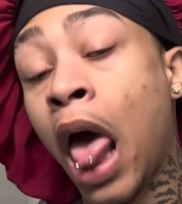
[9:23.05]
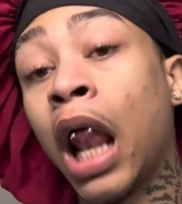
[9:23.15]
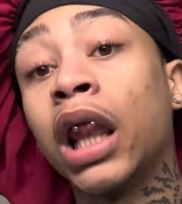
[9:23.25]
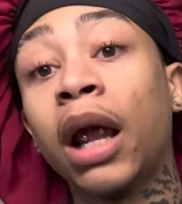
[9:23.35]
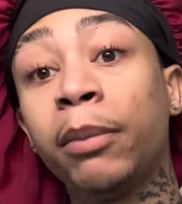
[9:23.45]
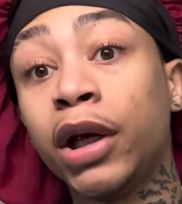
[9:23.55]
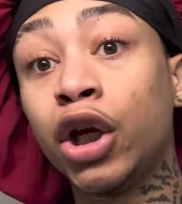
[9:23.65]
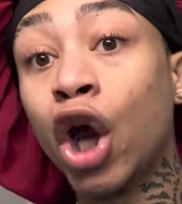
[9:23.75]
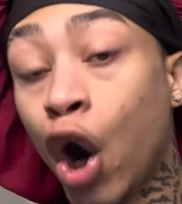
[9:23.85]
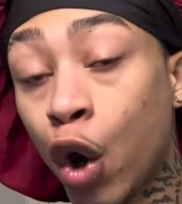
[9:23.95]
let me
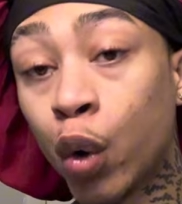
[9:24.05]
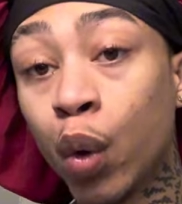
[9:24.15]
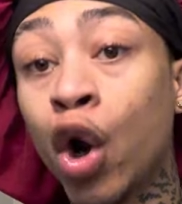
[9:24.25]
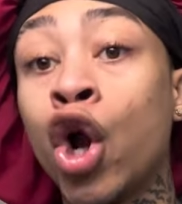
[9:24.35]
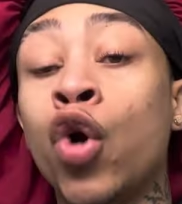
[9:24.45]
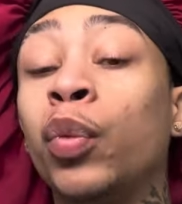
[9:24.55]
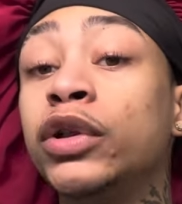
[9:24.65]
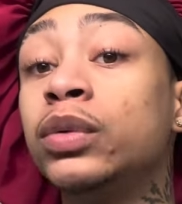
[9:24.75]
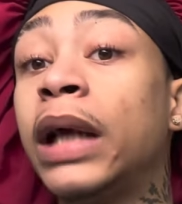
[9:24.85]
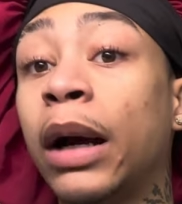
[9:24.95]
know when
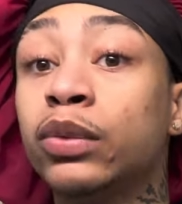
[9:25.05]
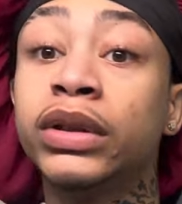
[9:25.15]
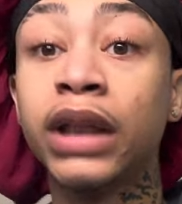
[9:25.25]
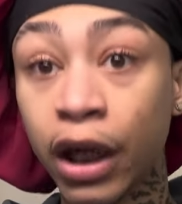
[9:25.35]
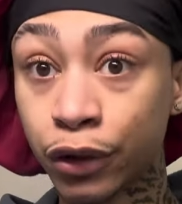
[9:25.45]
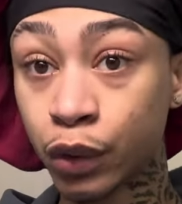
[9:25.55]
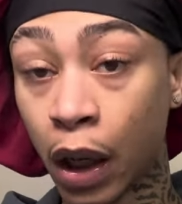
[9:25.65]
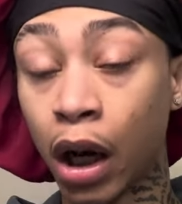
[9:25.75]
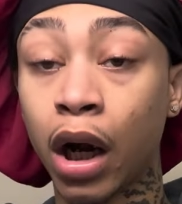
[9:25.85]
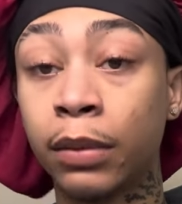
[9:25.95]
you downstairs so I
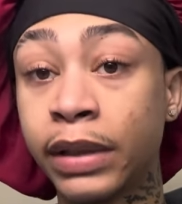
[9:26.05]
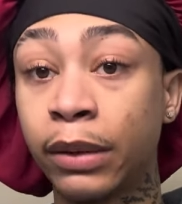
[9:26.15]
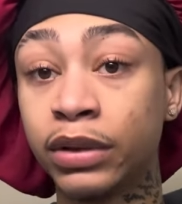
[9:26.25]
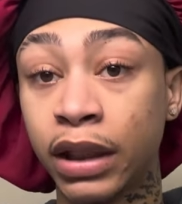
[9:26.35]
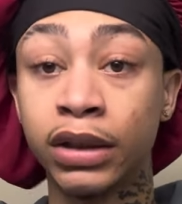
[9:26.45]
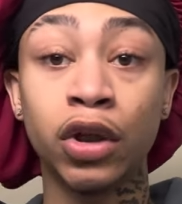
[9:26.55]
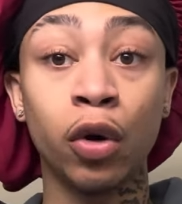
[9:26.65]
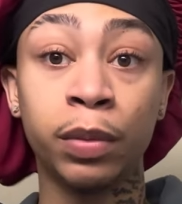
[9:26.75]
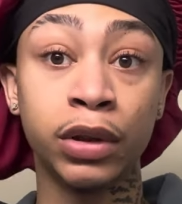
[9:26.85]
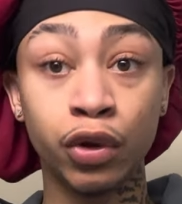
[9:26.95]
could come downstairs to
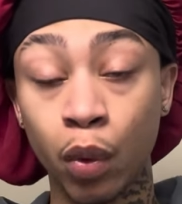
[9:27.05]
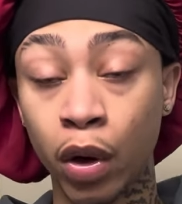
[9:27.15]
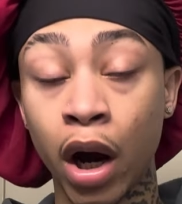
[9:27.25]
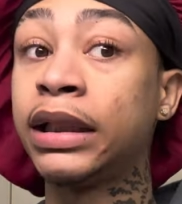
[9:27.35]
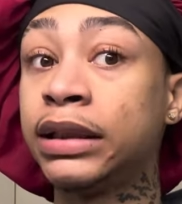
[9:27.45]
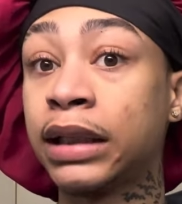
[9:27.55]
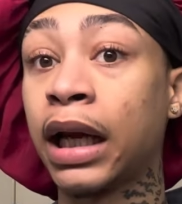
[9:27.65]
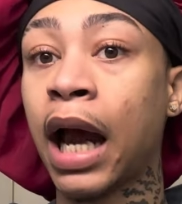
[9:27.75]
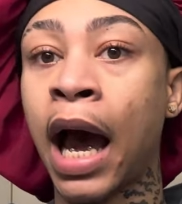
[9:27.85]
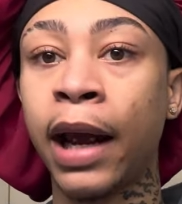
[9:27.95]
open the door. He's
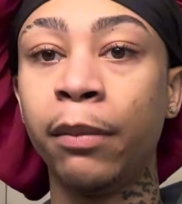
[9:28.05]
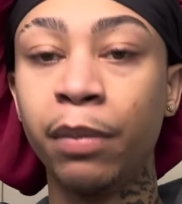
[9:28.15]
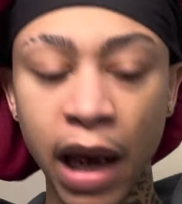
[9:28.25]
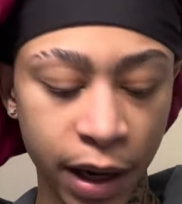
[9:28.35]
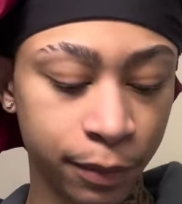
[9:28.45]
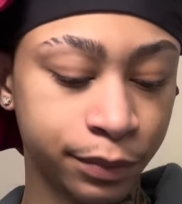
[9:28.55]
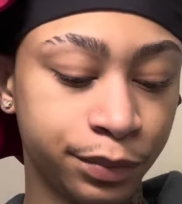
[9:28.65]
like, I bet.